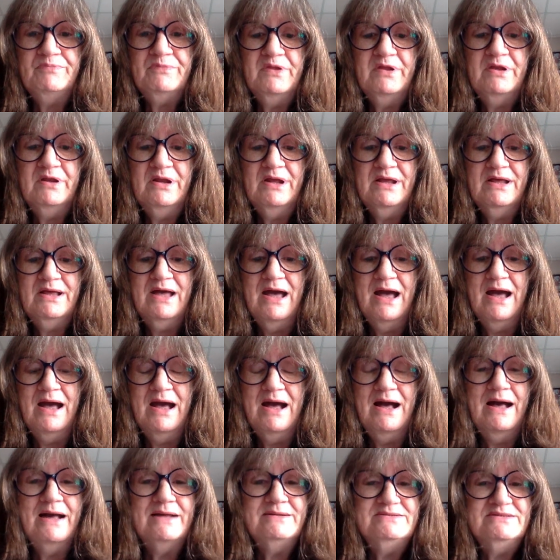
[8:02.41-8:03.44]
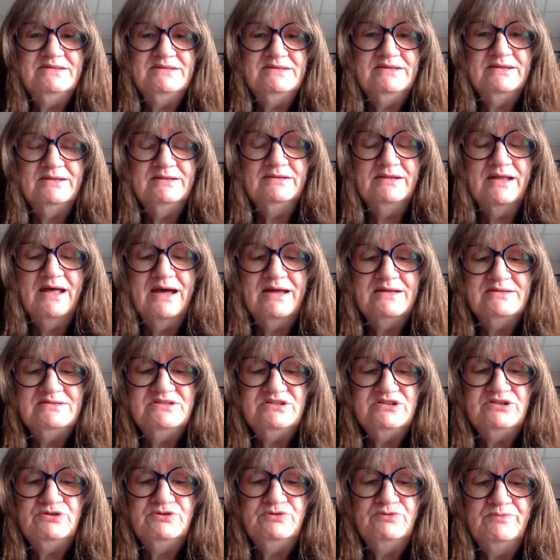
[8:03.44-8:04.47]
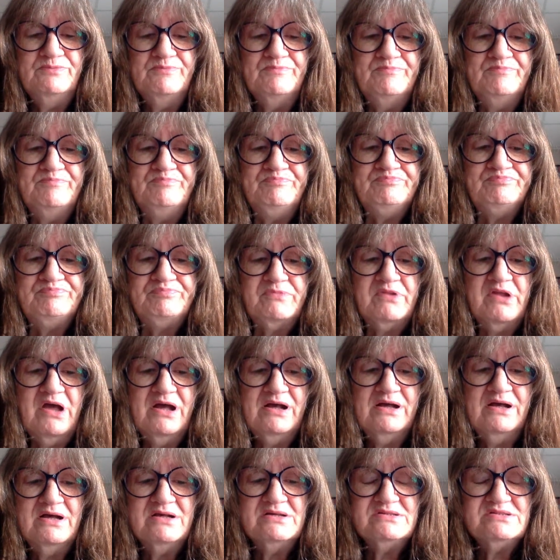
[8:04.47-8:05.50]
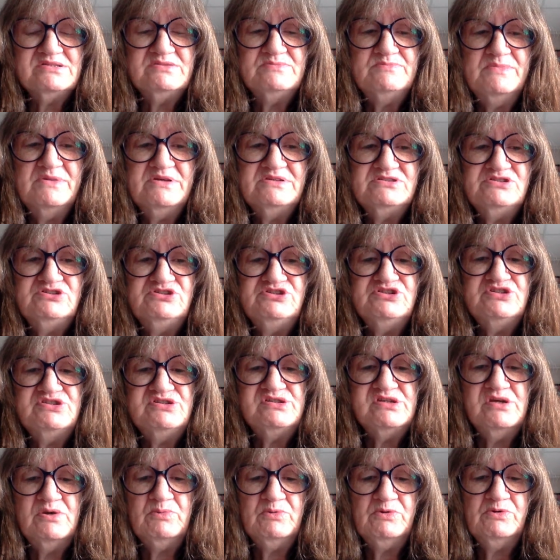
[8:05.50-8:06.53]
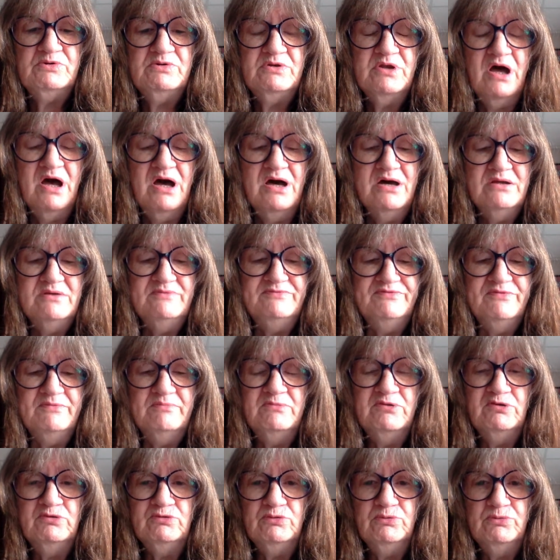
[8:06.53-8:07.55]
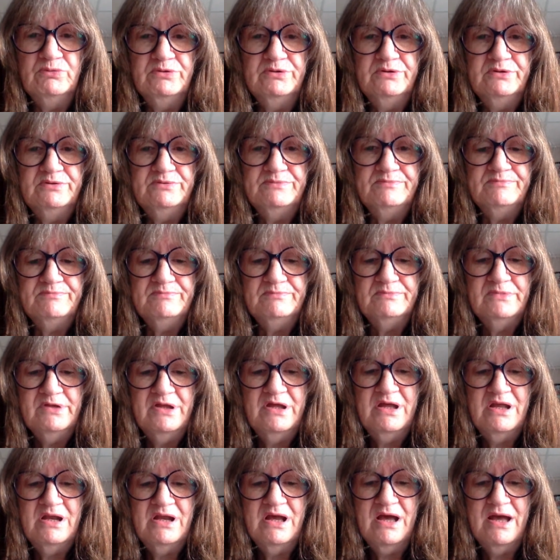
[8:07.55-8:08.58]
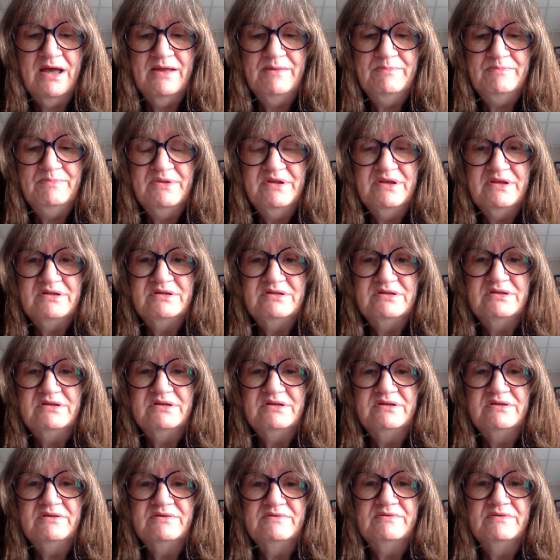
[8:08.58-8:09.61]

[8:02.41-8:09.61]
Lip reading: And I did get lied to. I got some messages that were not from the Lord, and I admitted it.